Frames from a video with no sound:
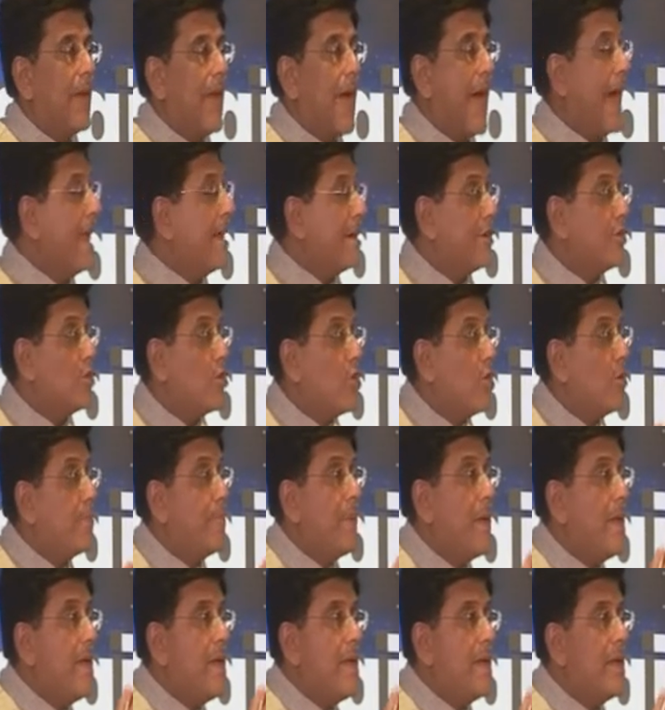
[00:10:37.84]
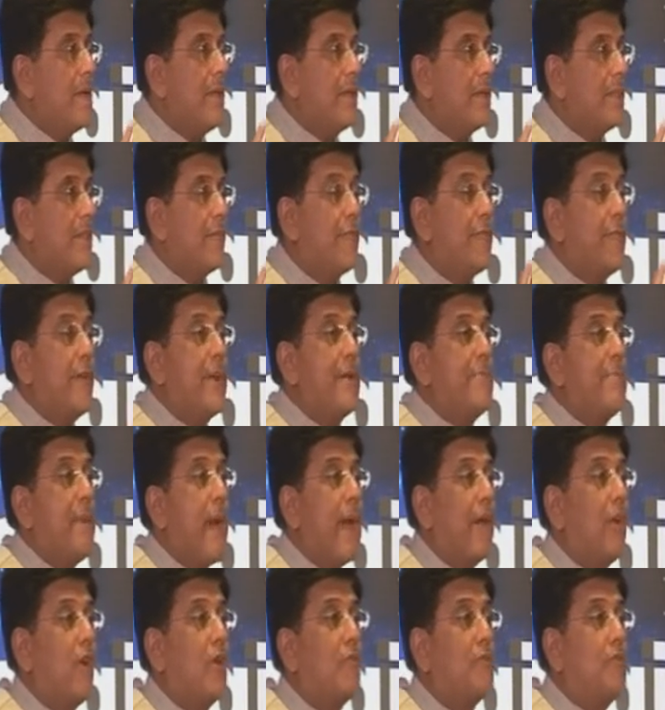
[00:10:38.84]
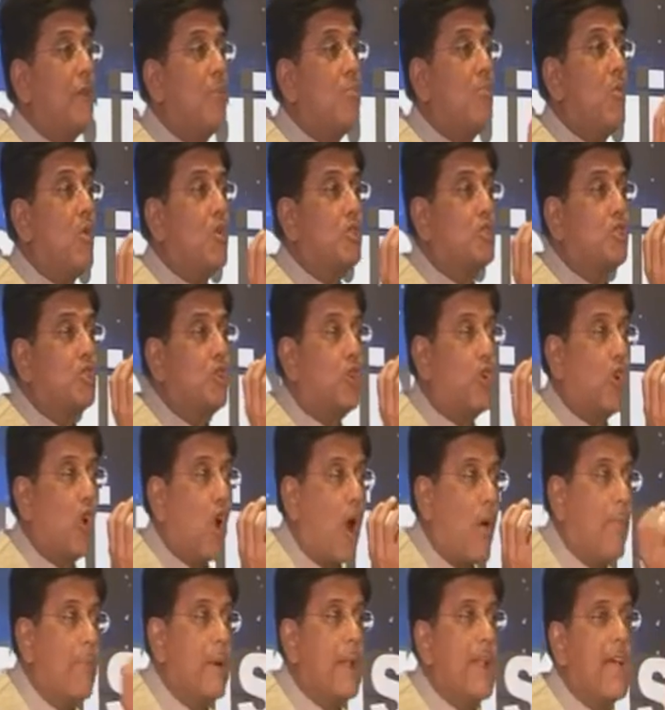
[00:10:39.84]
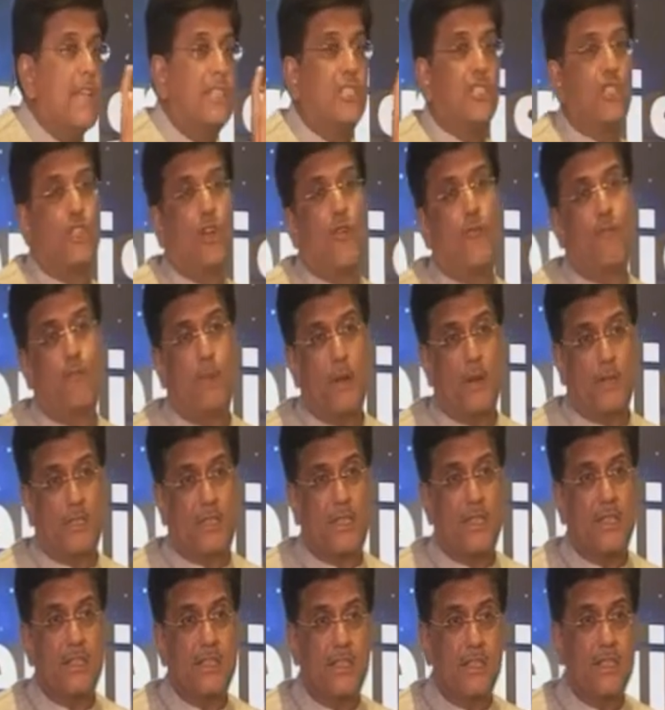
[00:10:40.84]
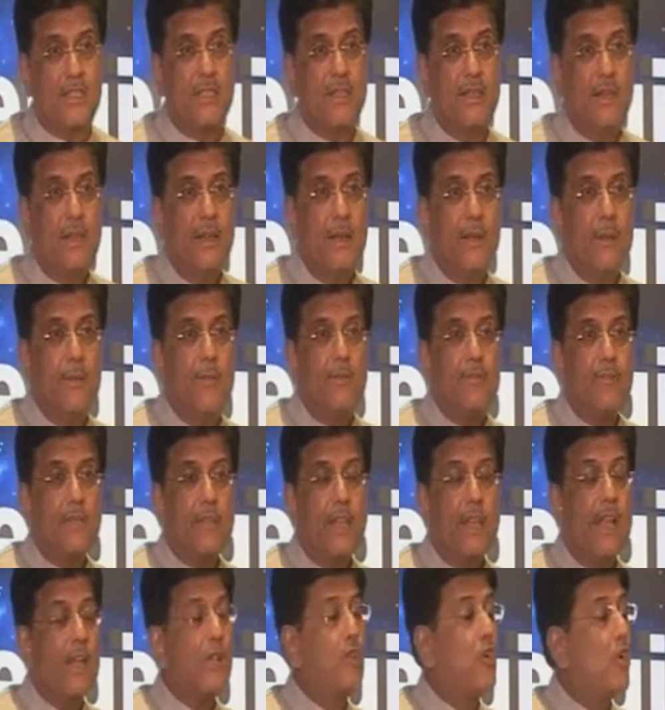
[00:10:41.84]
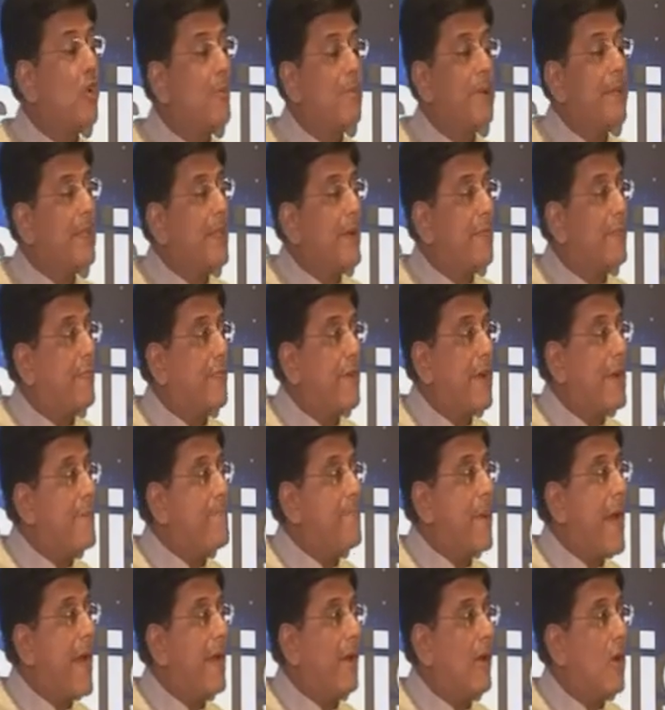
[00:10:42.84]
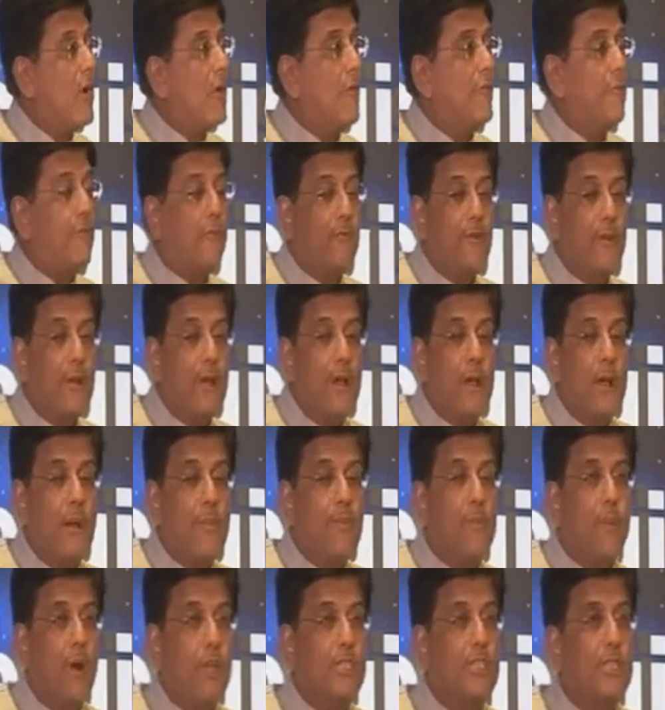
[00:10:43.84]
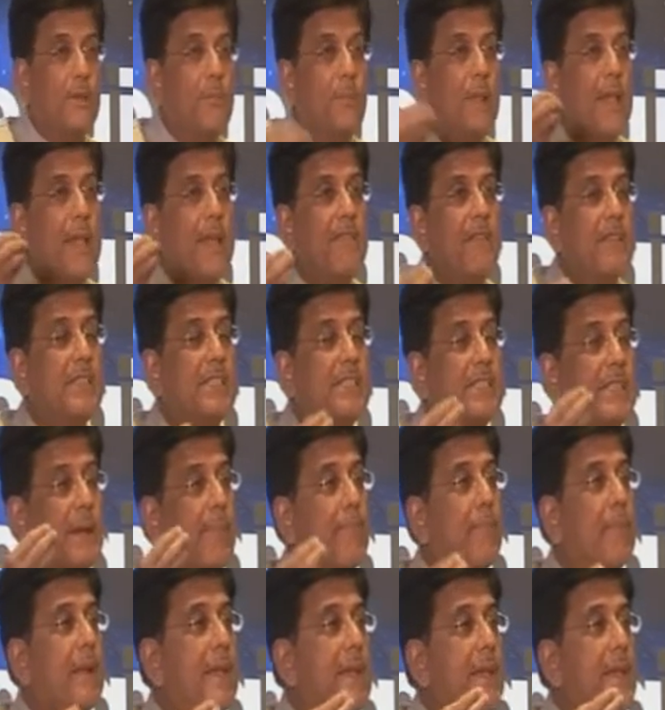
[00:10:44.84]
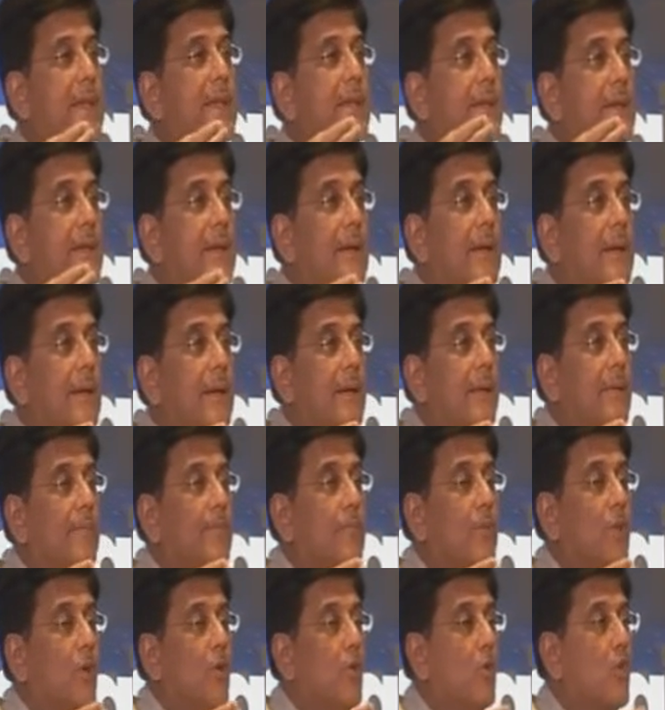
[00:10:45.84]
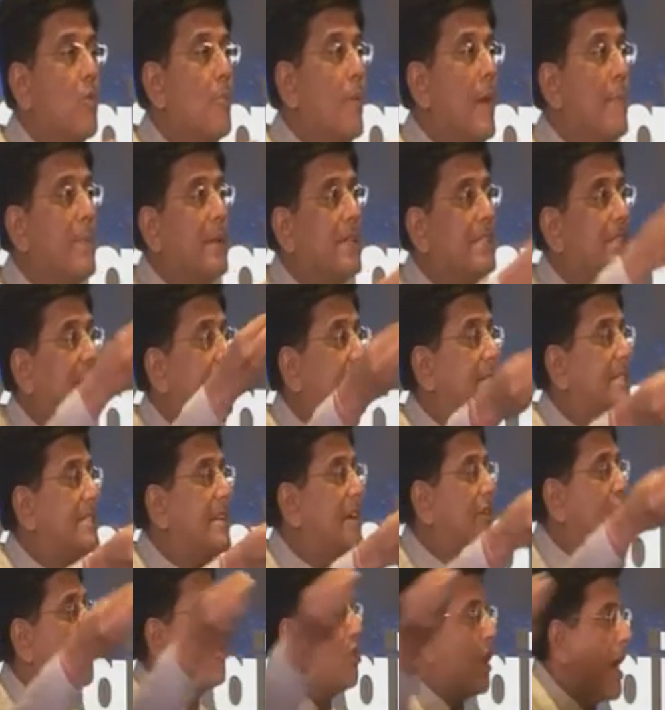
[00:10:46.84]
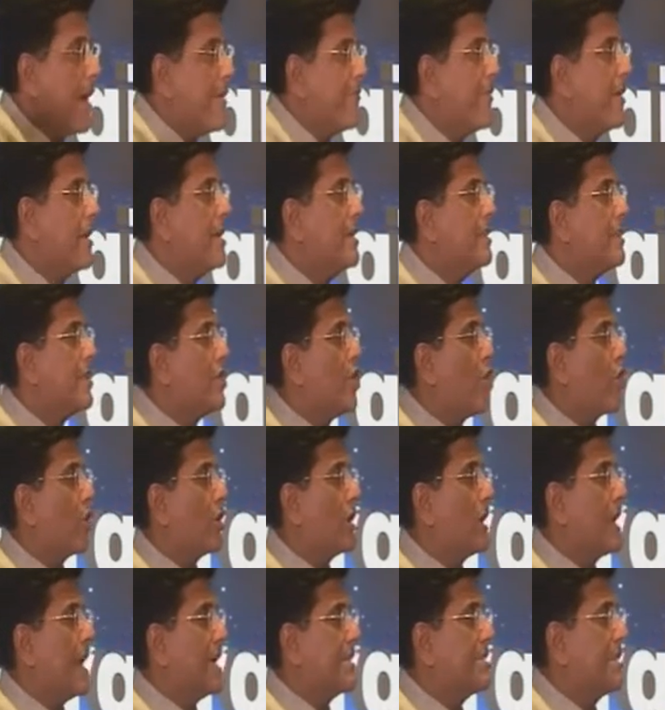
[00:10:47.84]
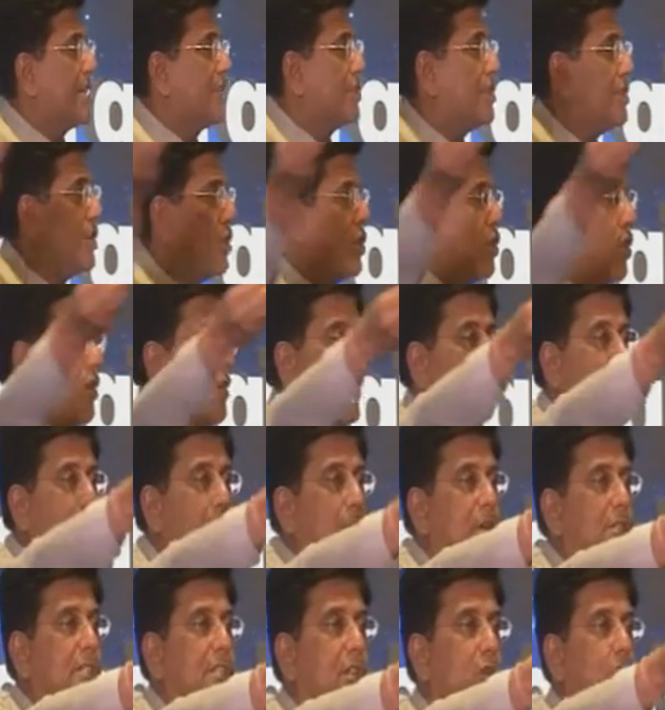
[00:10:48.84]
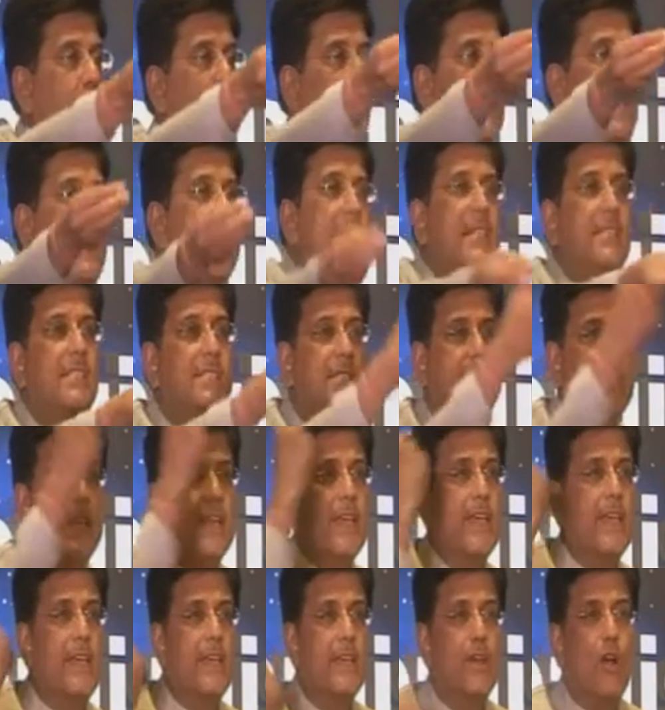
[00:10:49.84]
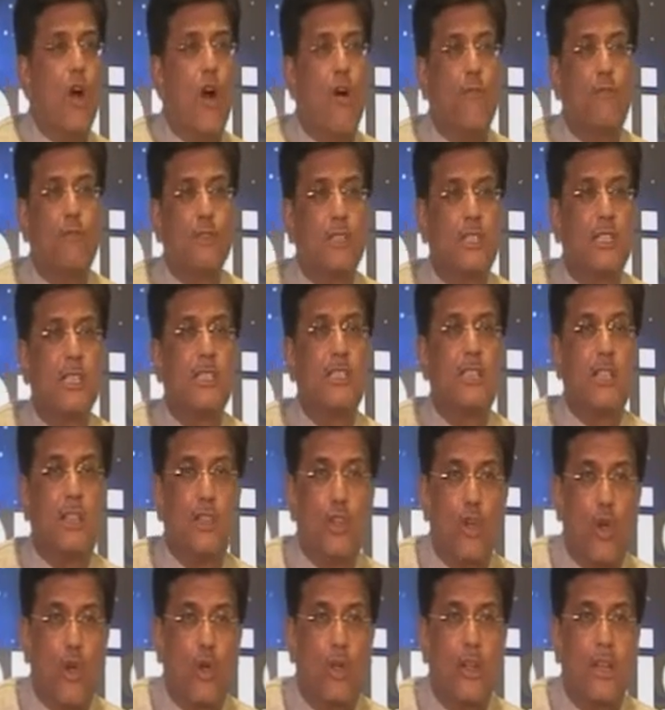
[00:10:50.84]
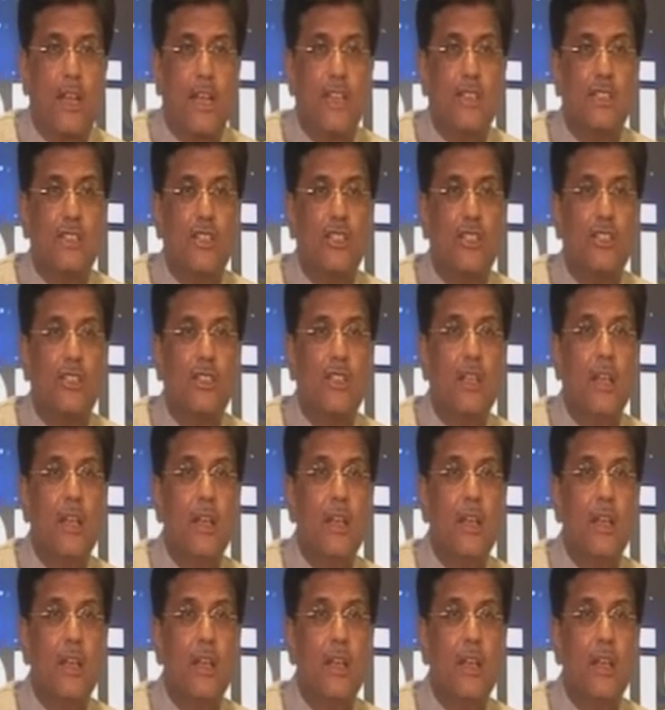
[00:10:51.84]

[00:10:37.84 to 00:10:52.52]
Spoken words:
And it could be the feedback of the most commonest of persons. It could be the feedback of possibly even somebody who may be just a driver in the organization or a person who cleans the offices in the organization.